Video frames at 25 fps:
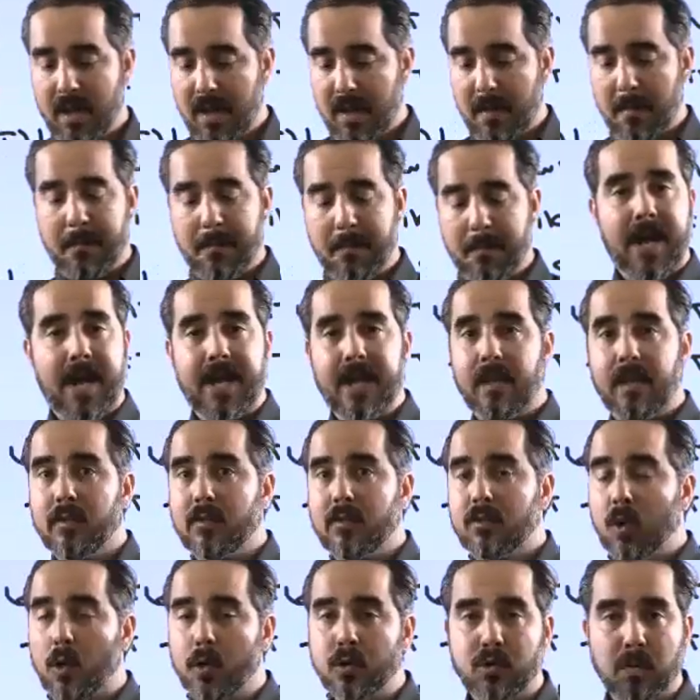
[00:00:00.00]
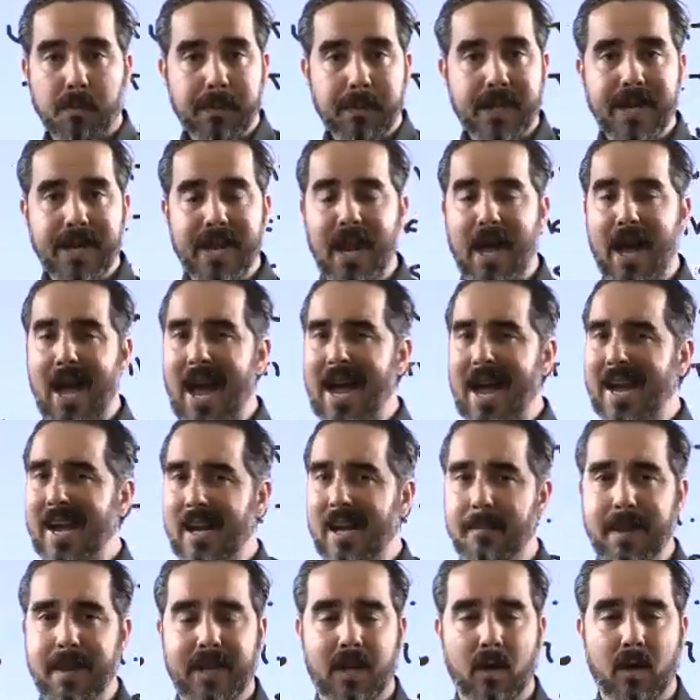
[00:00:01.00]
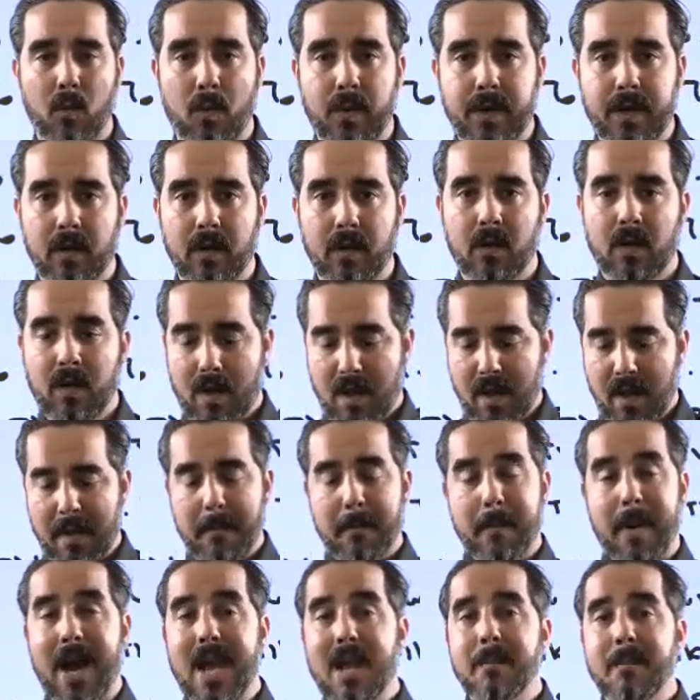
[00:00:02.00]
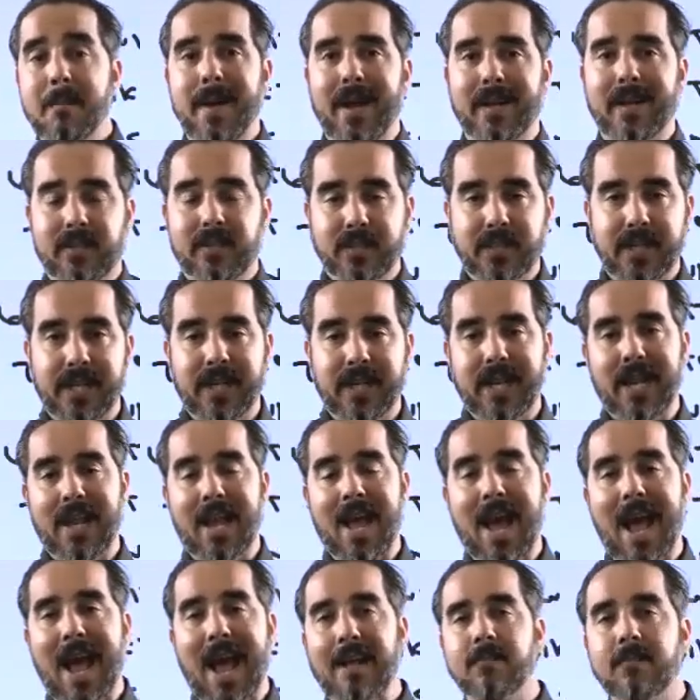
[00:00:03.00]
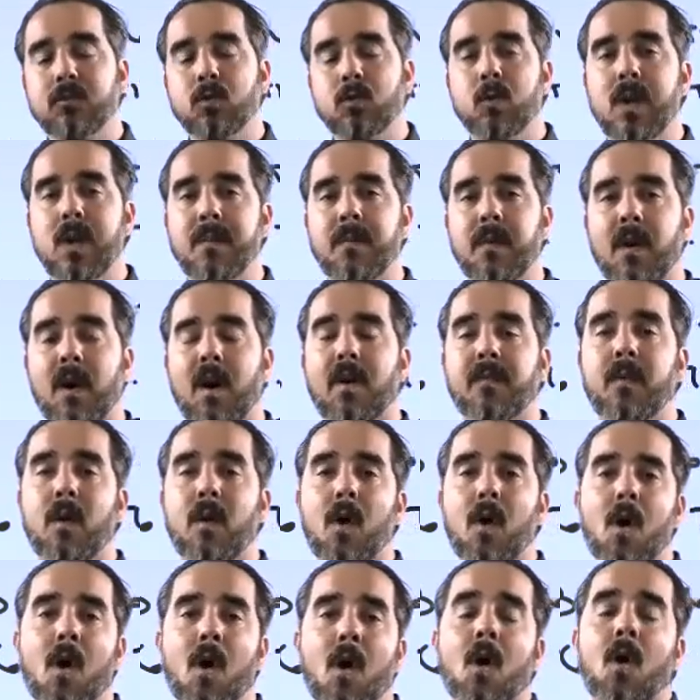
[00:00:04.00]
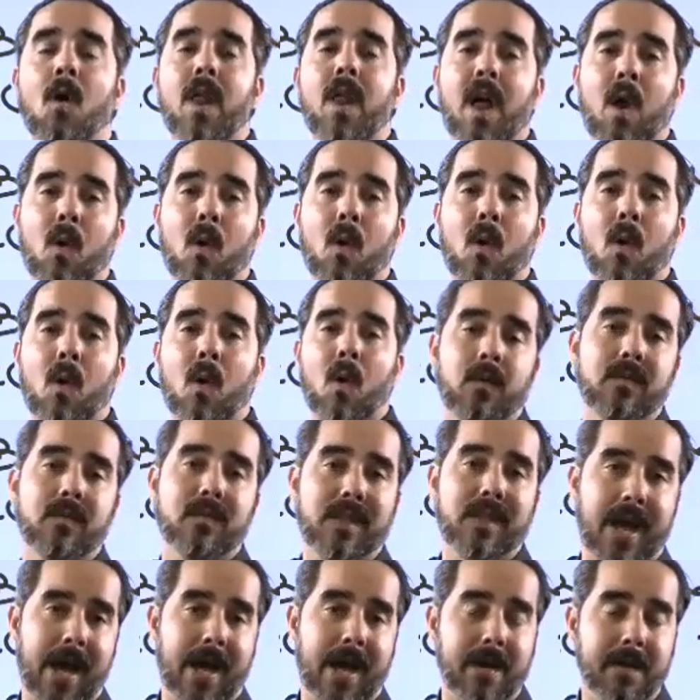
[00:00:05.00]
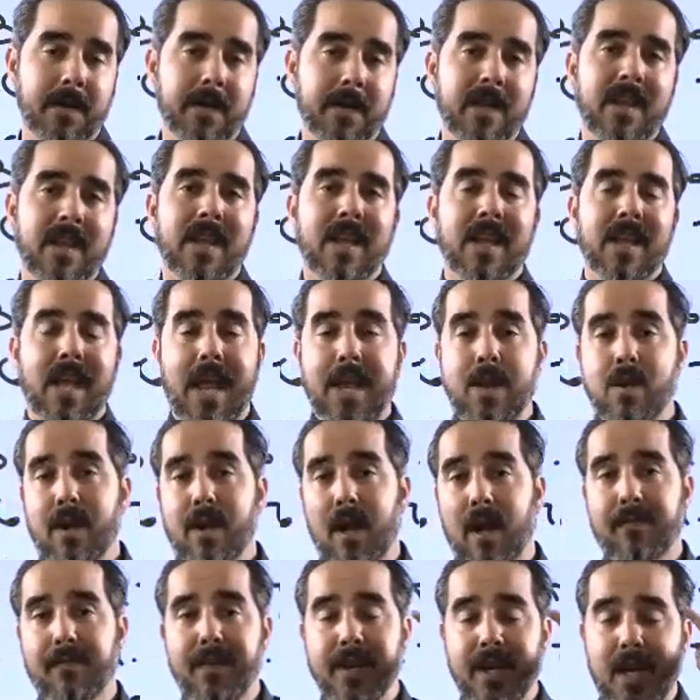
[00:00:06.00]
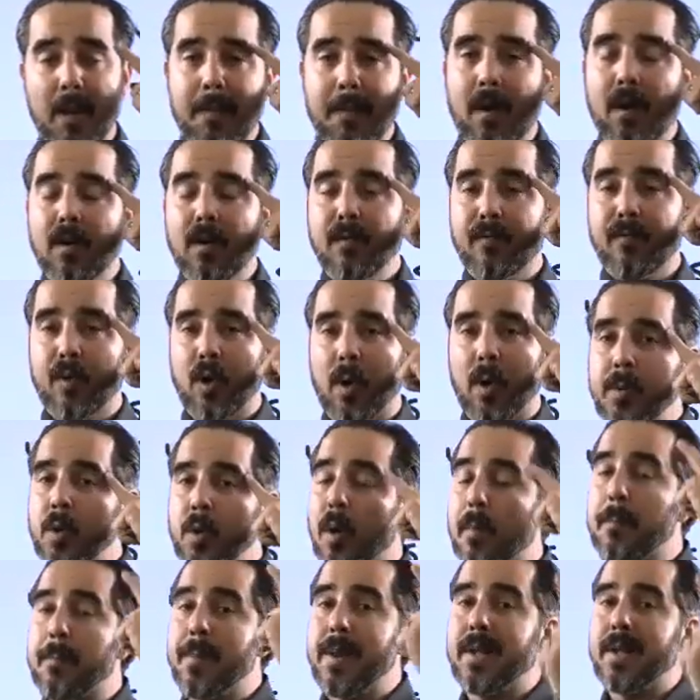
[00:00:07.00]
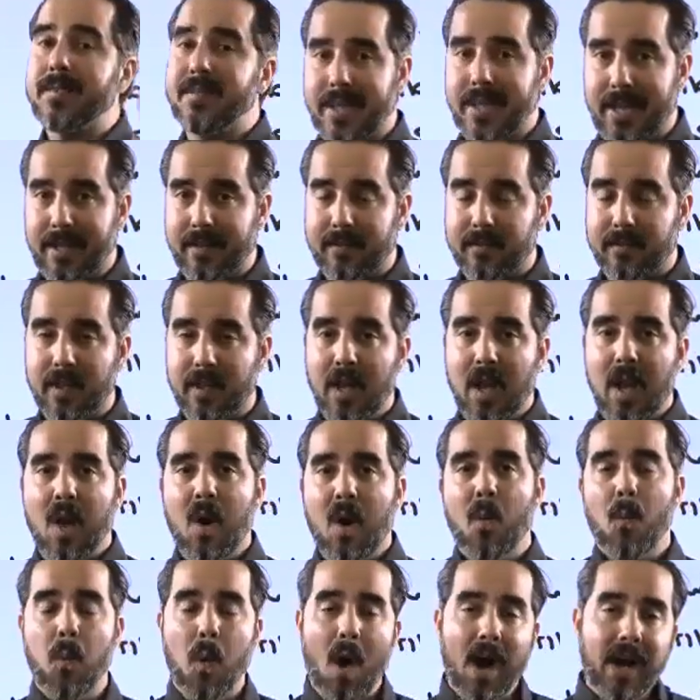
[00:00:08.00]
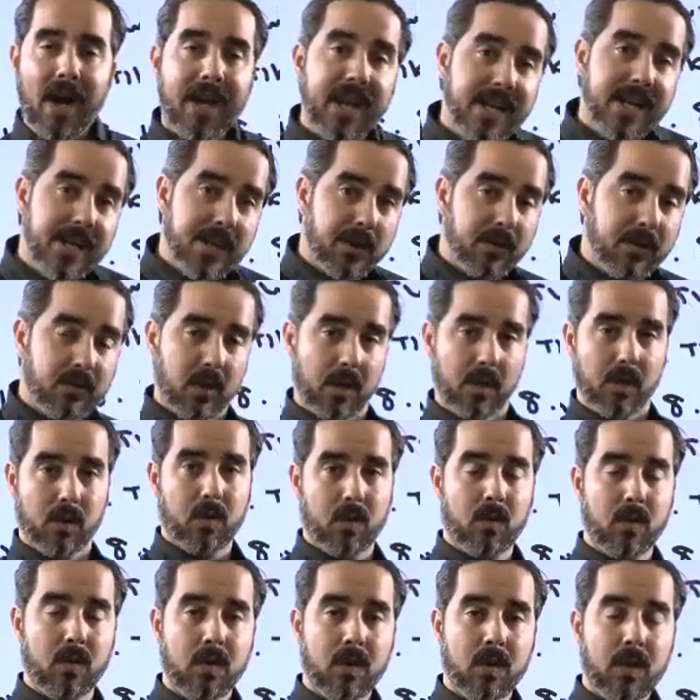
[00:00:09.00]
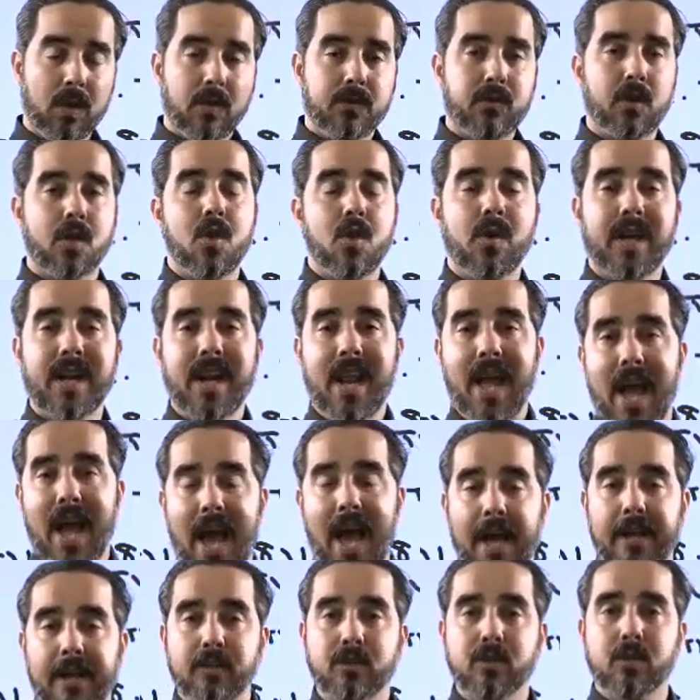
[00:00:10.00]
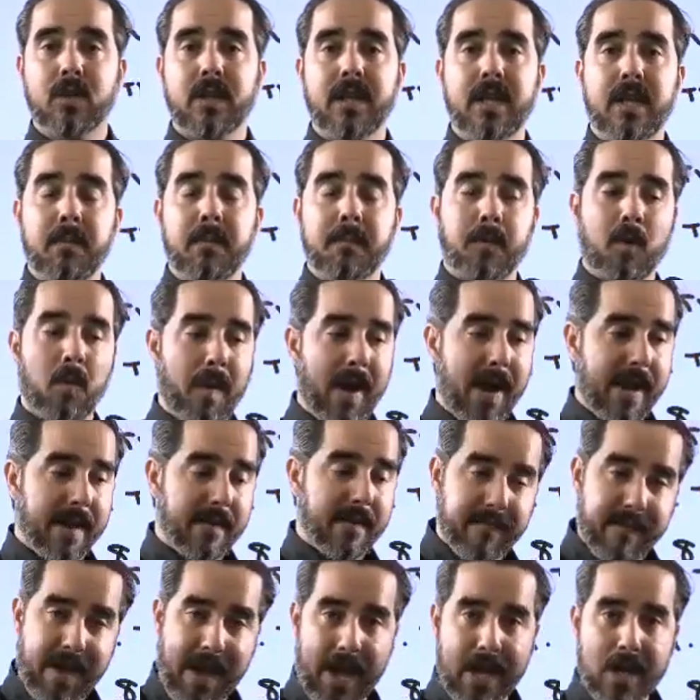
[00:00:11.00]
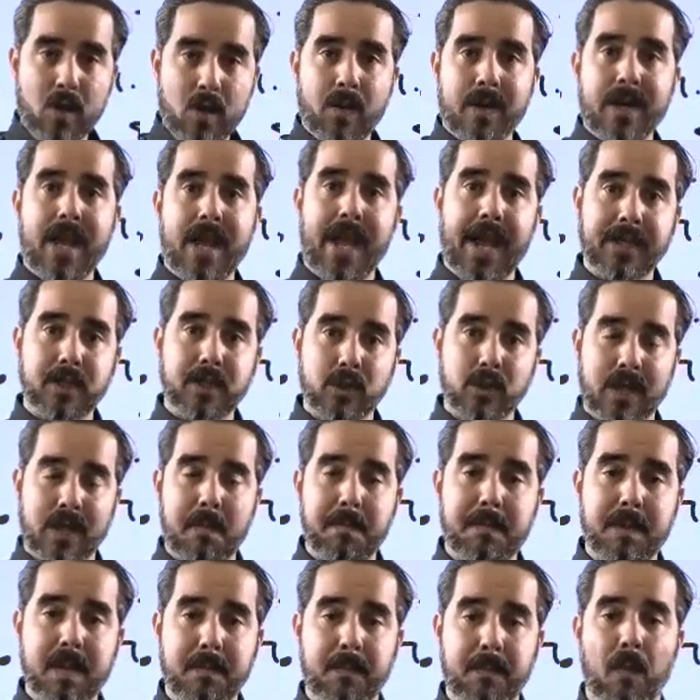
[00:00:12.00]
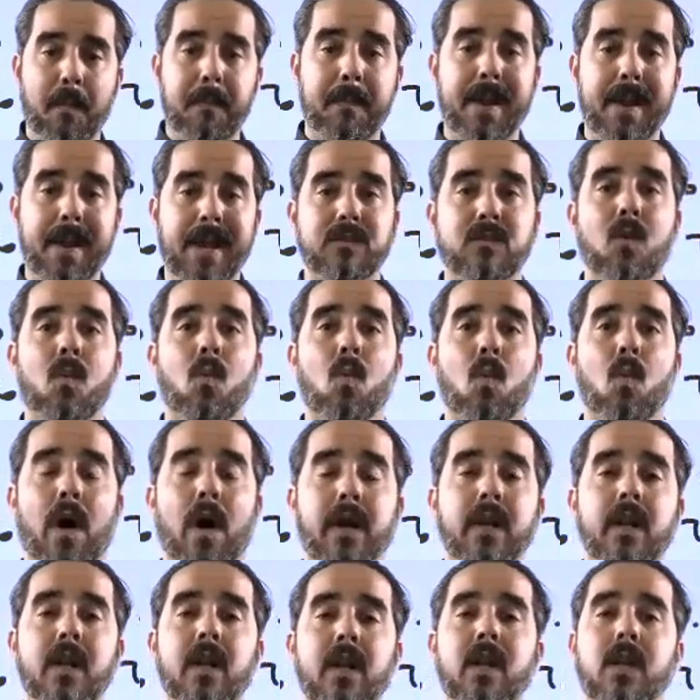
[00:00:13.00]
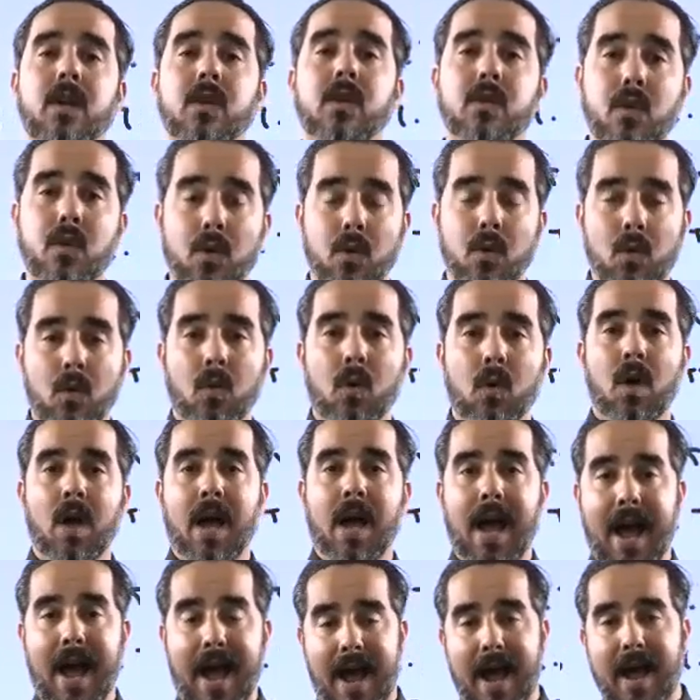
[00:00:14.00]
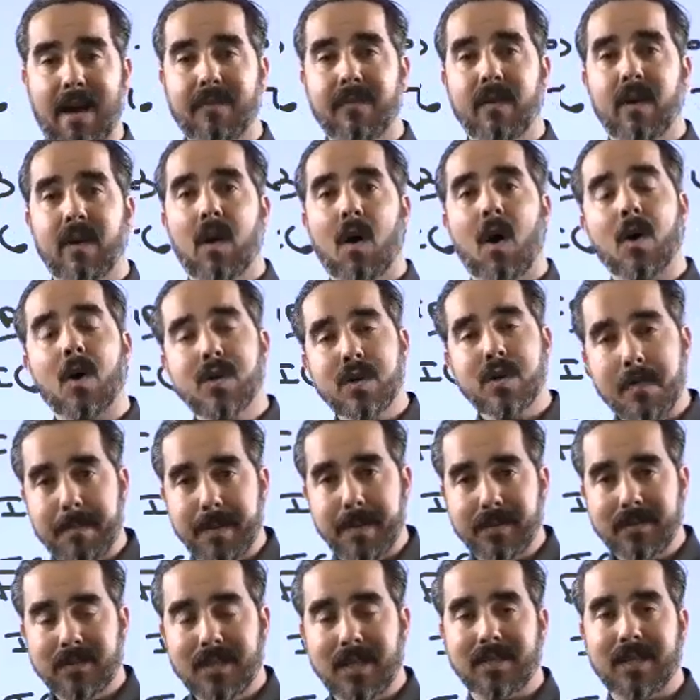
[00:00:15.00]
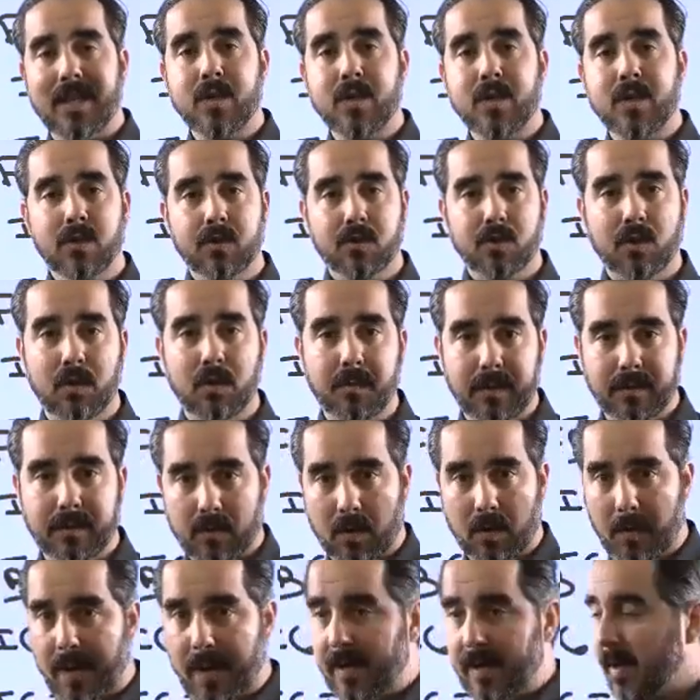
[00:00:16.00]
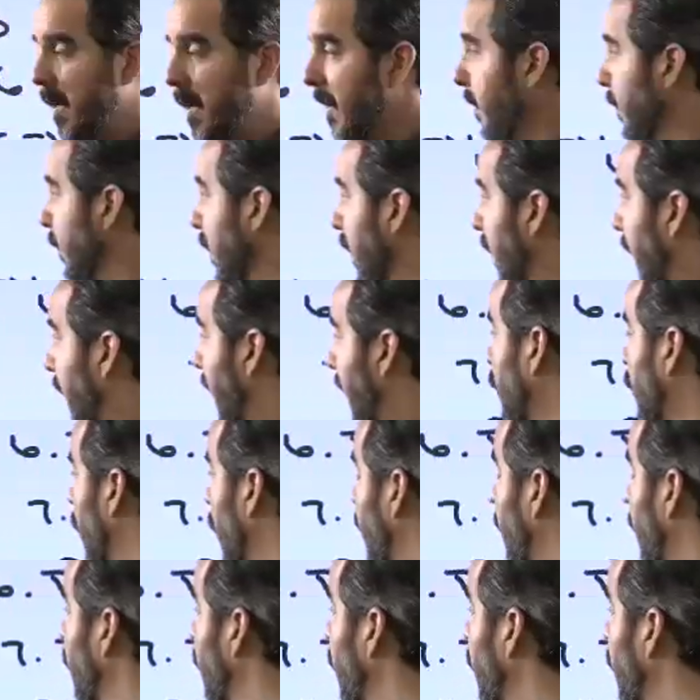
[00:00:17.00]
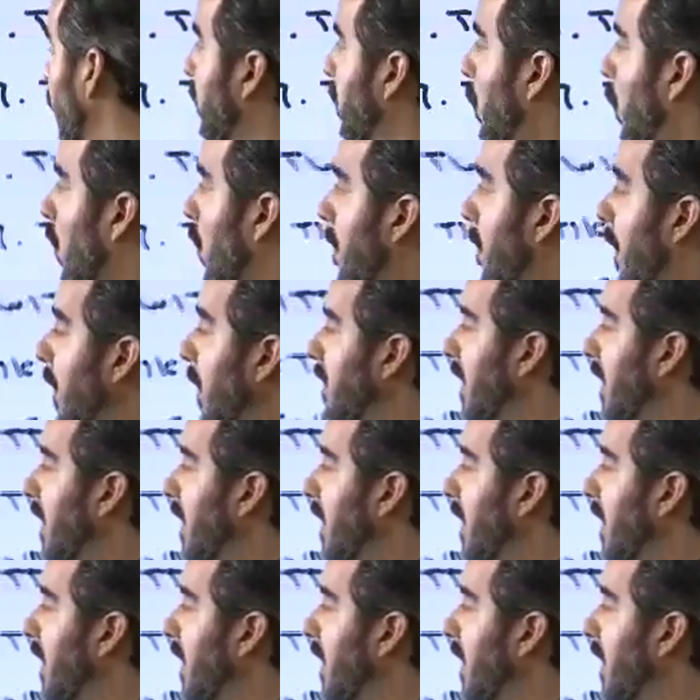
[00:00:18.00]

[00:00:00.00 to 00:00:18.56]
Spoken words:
My social media, I got to make it real. My messaging, it has to revolve all around that. And you got to think about, from your business, what can you do so you can actually provide value and educate people based on what you have on your business and your service, all right? And I'll talk to you guys more about